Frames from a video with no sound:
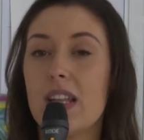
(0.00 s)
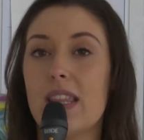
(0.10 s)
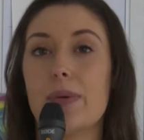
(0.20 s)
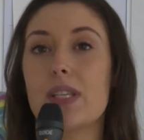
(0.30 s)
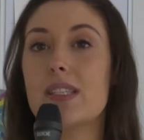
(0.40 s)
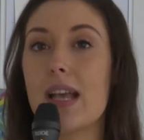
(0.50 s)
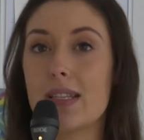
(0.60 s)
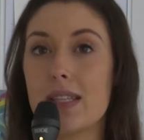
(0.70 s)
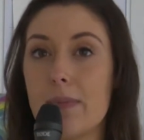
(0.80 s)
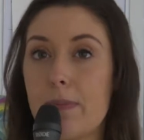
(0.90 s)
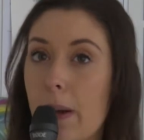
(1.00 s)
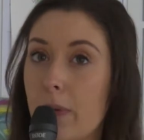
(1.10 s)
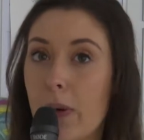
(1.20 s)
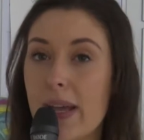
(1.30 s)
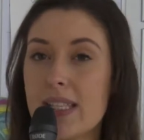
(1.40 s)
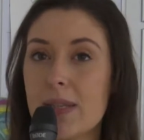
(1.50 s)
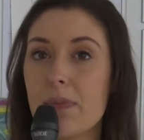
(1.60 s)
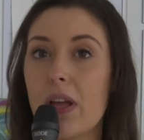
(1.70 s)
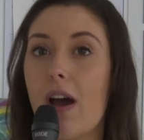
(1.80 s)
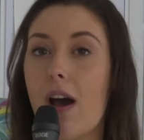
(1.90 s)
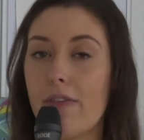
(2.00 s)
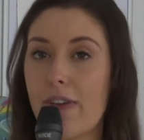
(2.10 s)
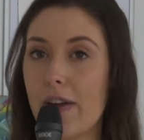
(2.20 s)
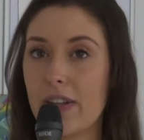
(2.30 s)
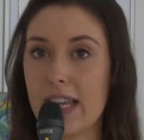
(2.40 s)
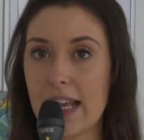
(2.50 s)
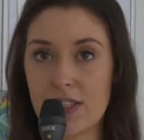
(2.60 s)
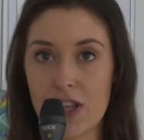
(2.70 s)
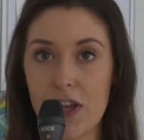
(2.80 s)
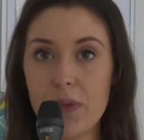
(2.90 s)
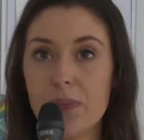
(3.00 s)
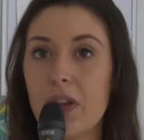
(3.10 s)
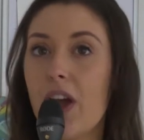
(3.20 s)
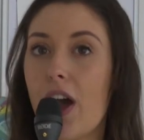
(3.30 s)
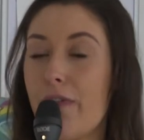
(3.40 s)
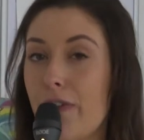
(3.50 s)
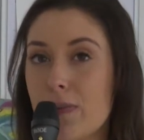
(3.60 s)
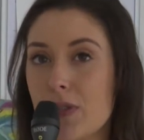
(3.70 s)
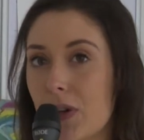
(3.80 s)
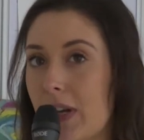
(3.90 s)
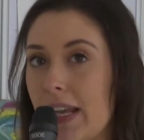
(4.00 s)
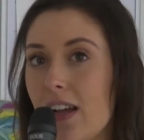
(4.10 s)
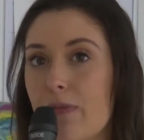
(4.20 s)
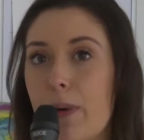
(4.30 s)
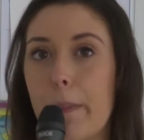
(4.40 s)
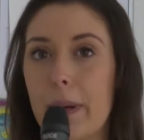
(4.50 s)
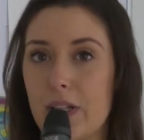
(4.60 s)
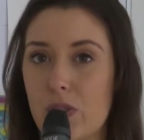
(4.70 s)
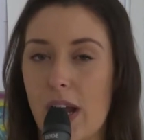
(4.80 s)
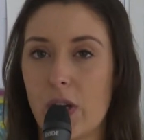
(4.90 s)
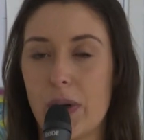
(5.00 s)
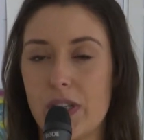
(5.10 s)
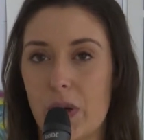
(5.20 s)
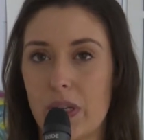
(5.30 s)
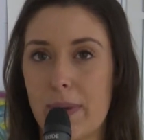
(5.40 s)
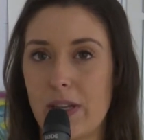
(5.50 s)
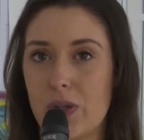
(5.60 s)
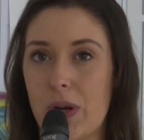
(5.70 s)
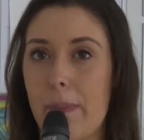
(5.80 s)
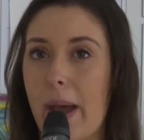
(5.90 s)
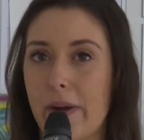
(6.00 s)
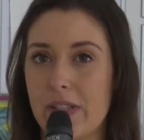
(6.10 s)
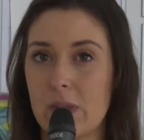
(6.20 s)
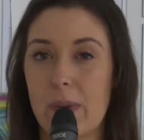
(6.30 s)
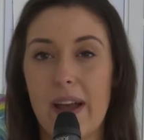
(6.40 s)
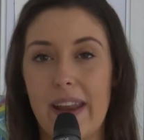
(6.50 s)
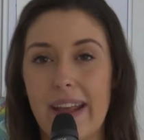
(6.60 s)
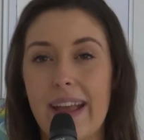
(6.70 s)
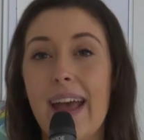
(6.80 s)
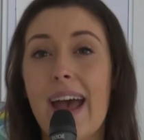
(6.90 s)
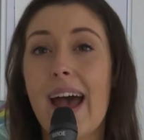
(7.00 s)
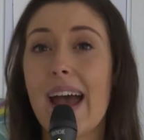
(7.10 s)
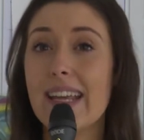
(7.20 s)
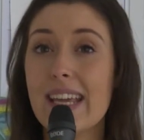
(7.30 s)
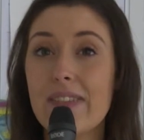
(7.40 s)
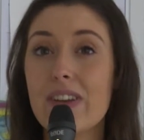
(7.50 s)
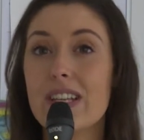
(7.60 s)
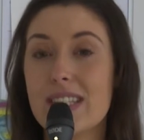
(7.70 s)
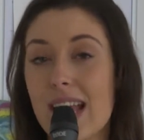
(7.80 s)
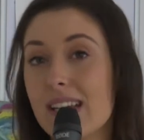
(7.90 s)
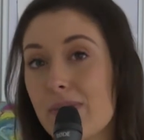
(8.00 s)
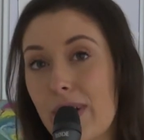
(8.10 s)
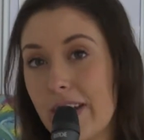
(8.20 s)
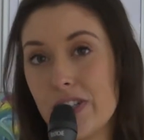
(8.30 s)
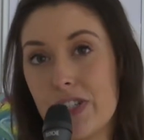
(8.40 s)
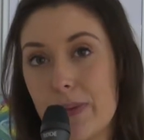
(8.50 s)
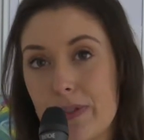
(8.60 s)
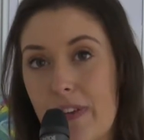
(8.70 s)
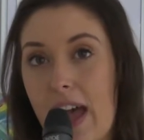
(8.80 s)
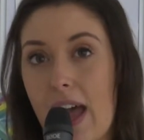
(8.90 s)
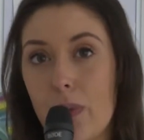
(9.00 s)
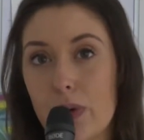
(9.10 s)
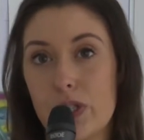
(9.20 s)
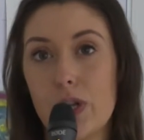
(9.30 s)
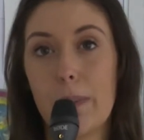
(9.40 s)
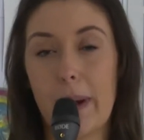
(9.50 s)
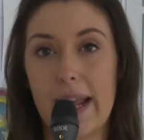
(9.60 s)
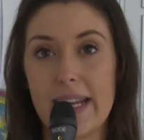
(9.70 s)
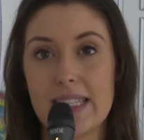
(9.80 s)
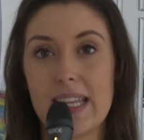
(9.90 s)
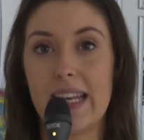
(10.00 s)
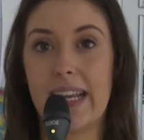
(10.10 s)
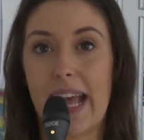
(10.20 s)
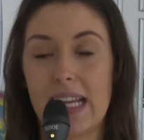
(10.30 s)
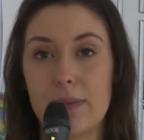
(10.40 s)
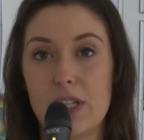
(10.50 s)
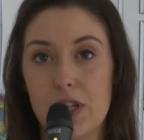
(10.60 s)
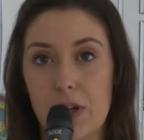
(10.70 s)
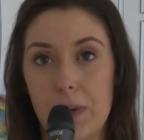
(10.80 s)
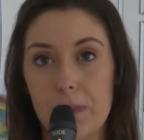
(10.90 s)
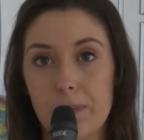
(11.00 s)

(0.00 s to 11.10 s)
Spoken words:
There was a sex-themed pub quiz, an art fair in the SU, a film screening of popular drag queen documentary Paris is Burning, and even a sex and relationships fair which took place in Academy 2.